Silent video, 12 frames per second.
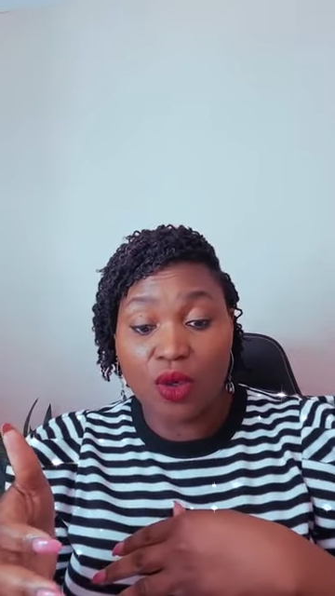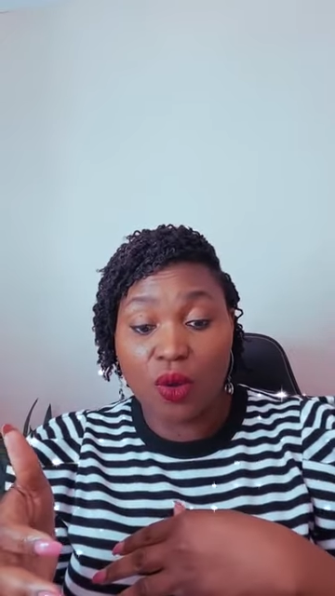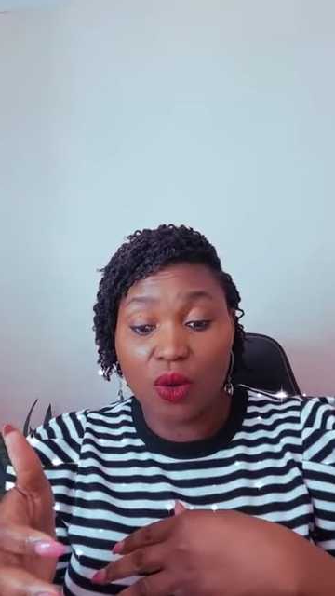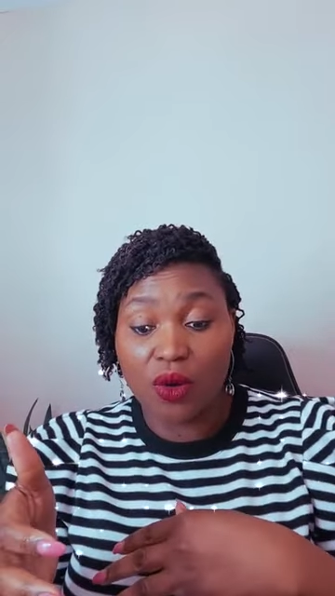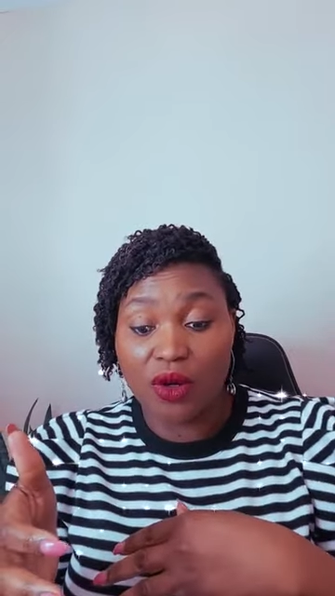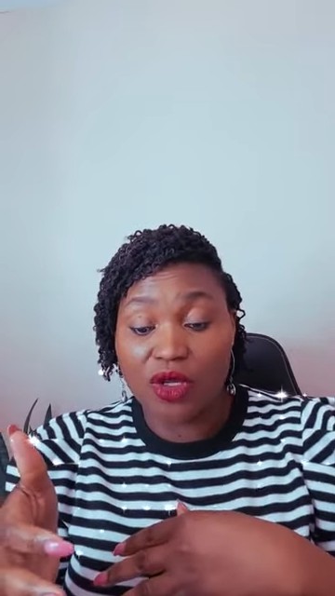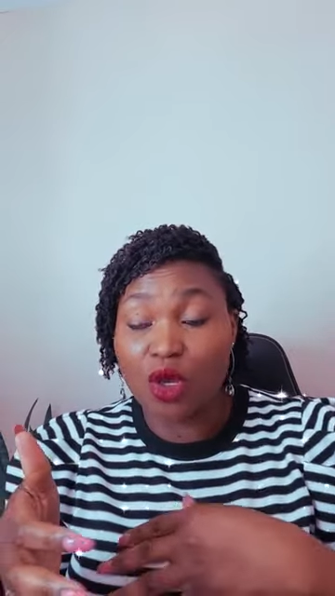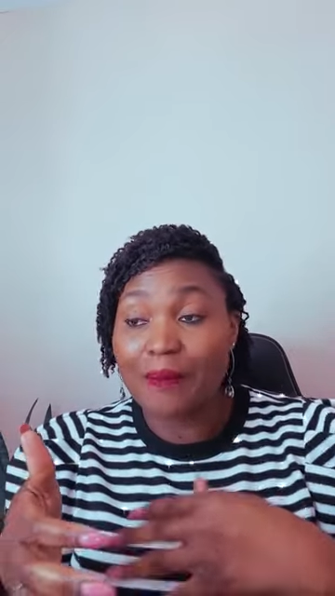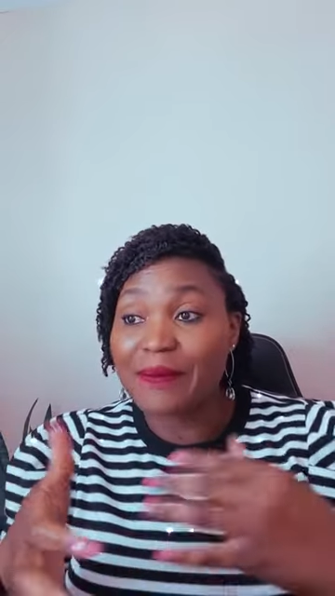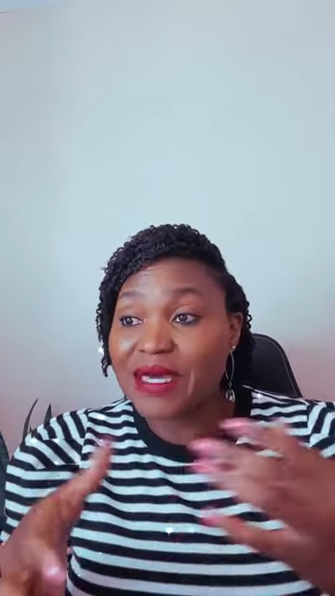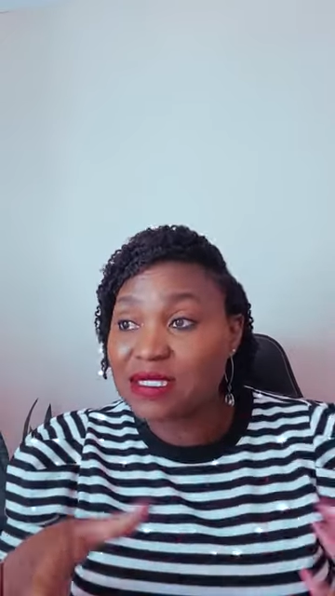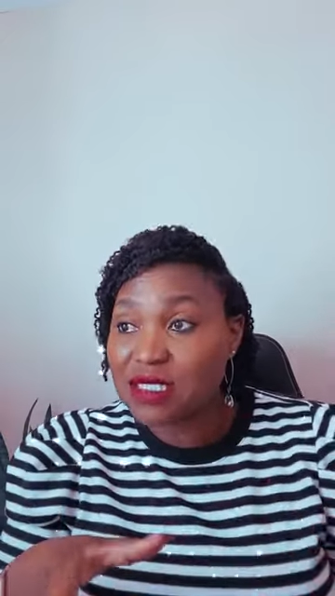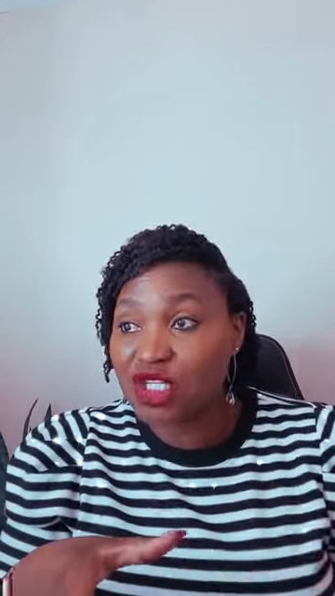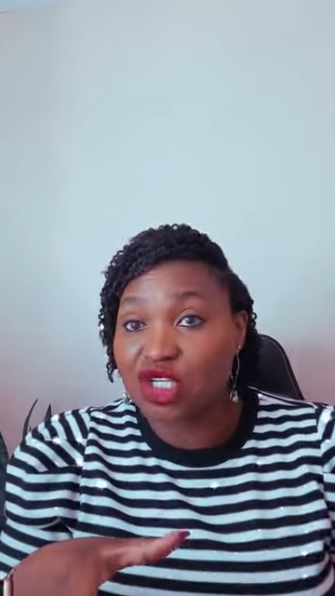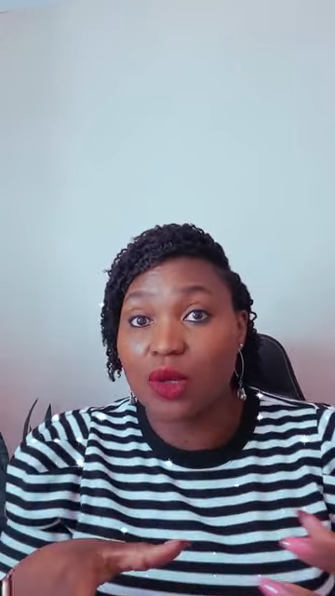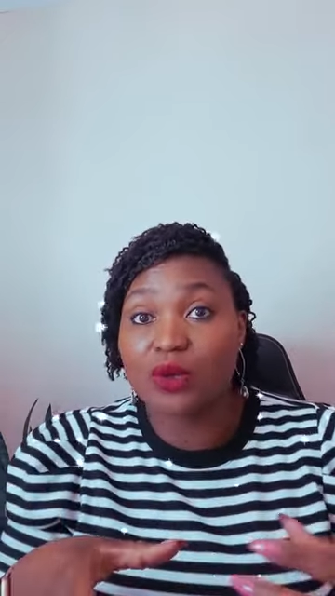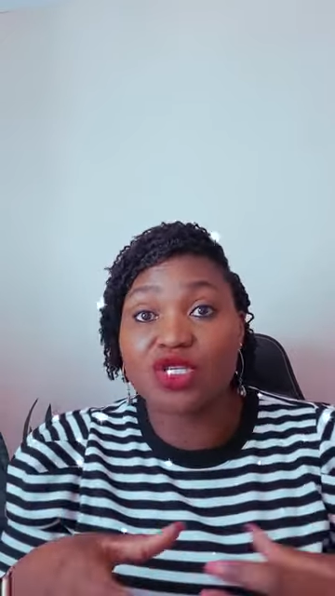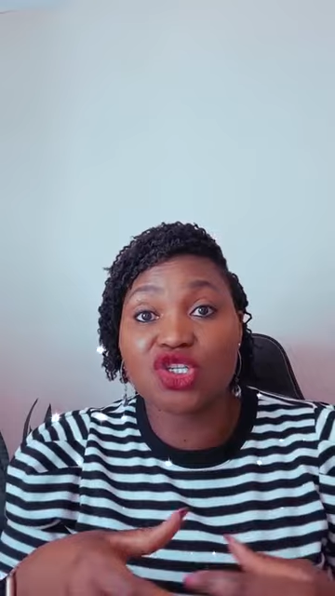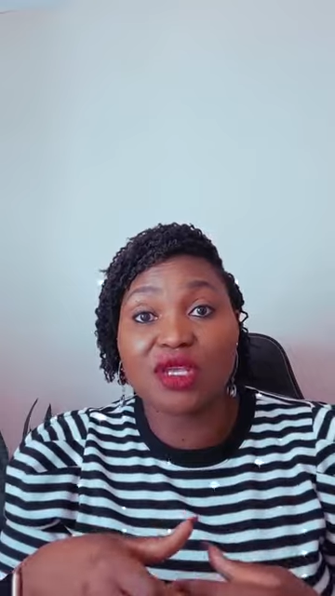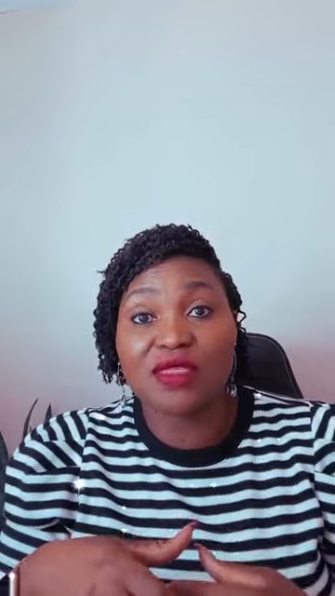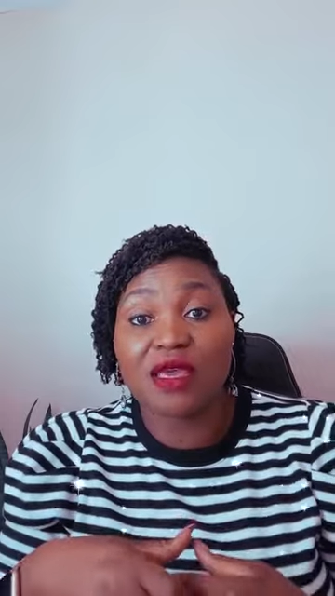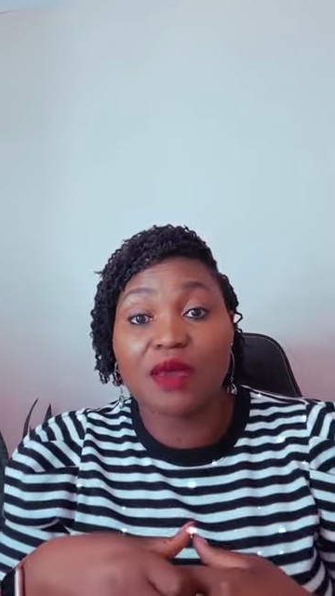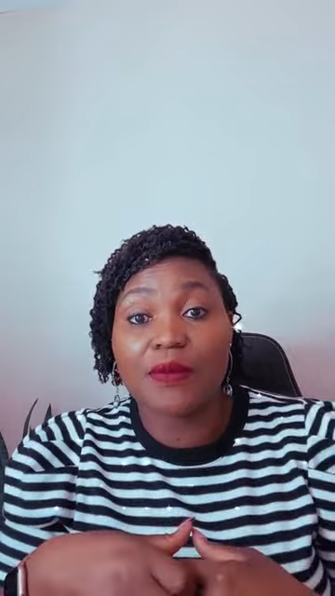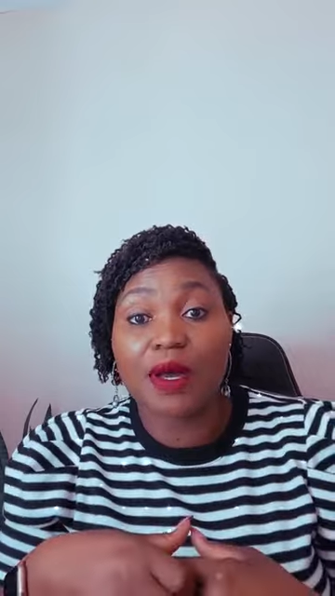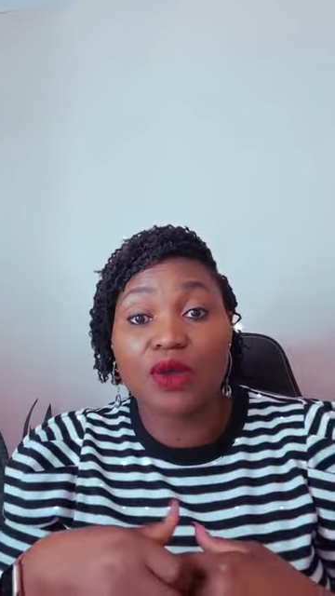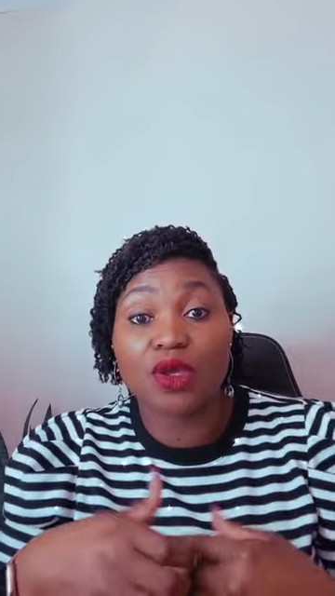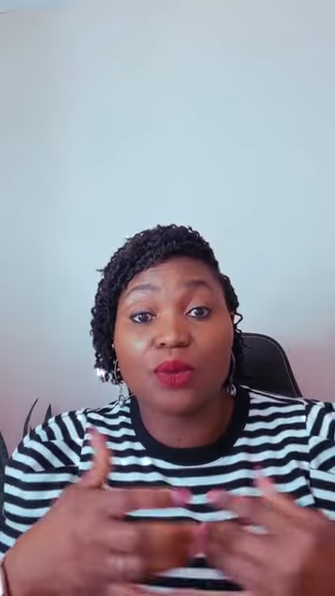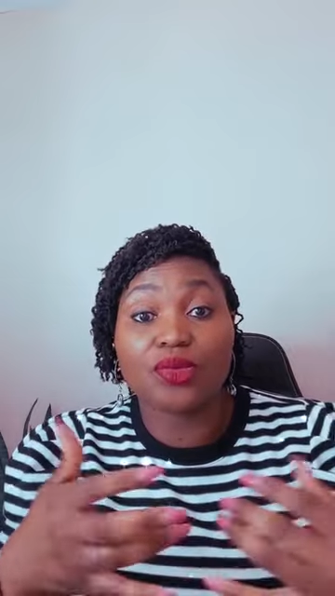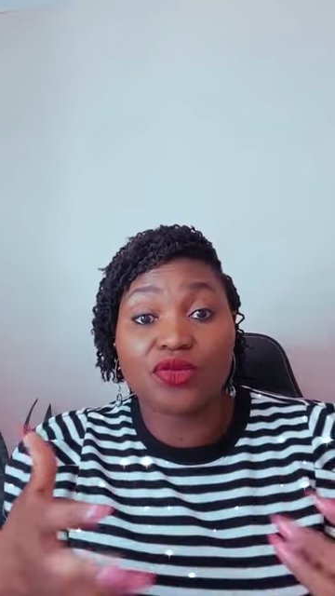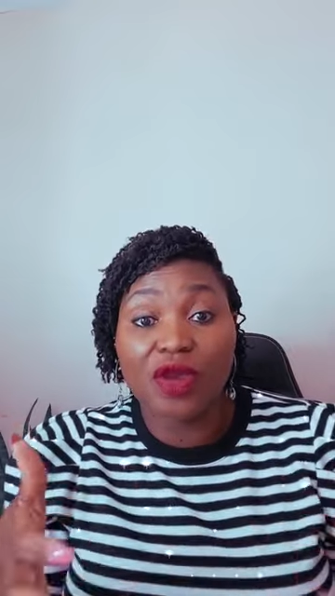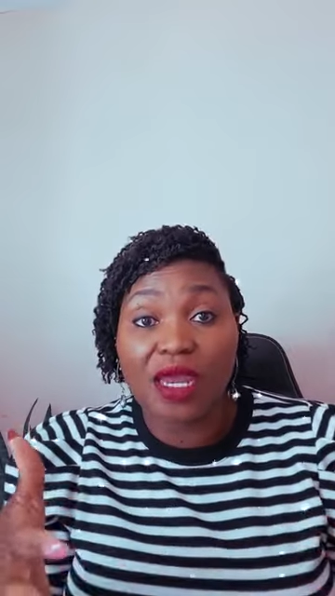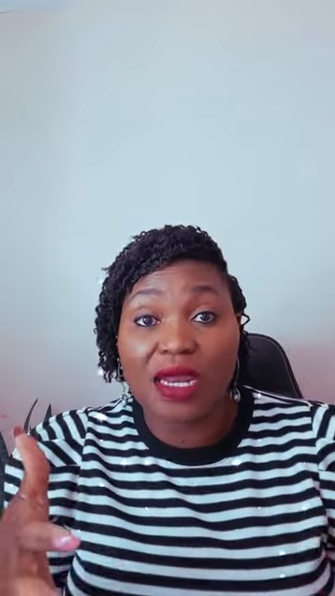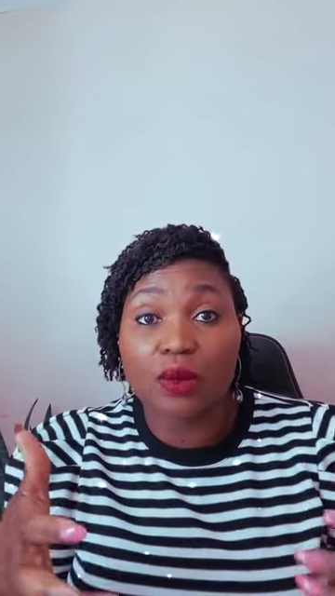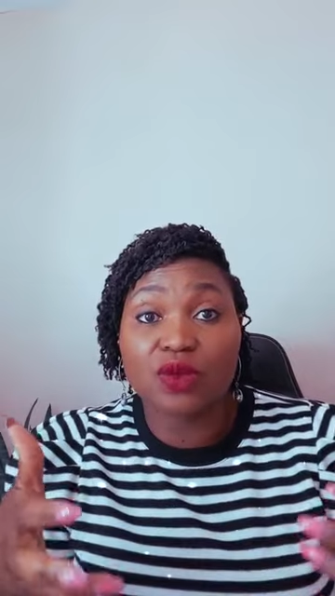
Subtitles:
your message, and I want you to think about your brand.